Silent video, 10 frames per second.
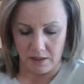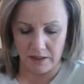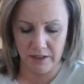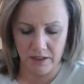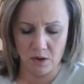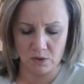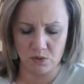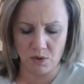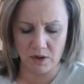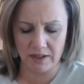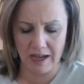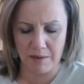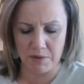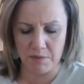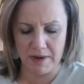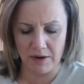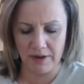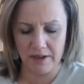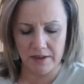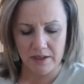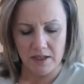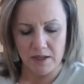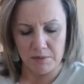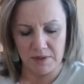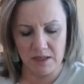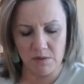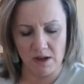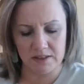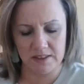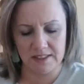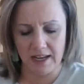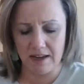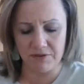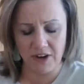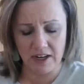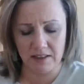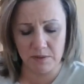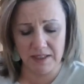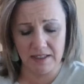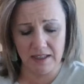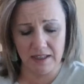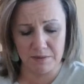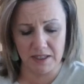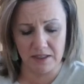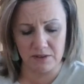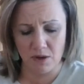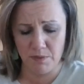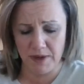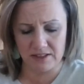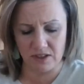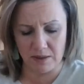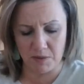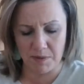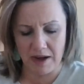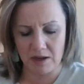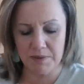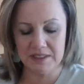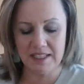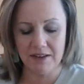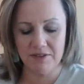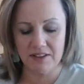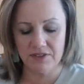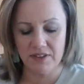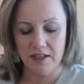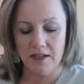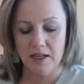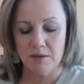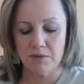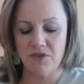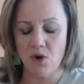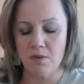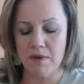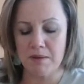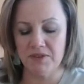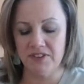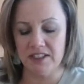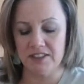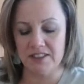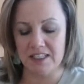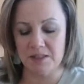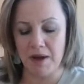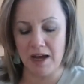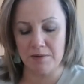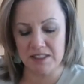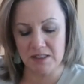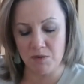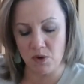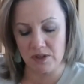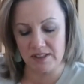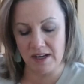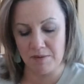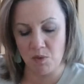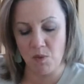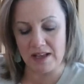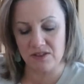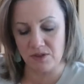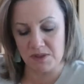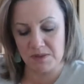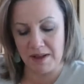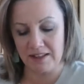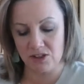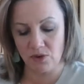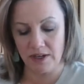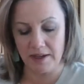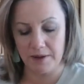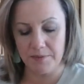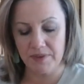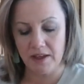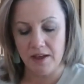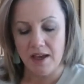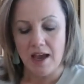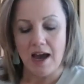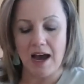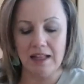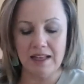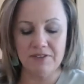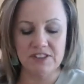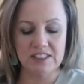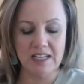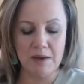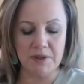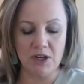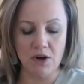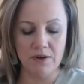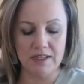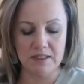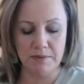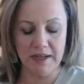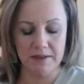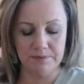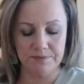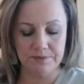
"He knows what could happen, Mary, but he wants to stay, and frankly, we need him here. Don't pester him about it." "But David, if—" Before Mama finished, I spied Mr. Morrison coming west from Smellens Creek. I left the step and hurried to meet him.